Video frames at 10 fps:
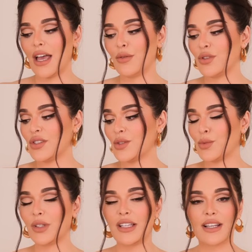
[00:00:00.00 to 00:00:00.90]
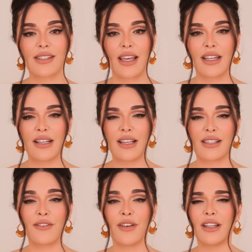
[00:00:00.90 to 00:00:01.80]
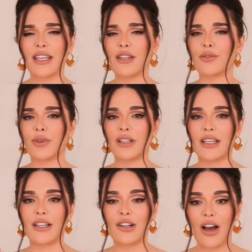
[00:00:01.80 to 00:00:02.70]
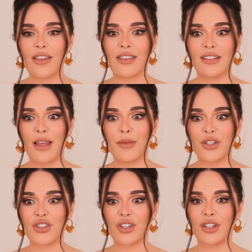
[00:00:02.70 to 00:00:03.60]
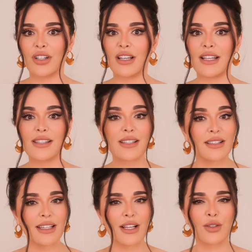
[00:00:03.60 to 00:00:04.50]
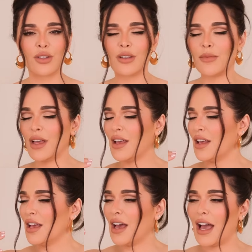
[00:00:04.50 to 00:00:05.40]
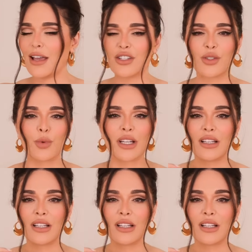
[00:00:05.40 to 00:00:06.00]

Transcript: I was just really excited because I felt like he really got the lemon sugar instantly. I told him, I just want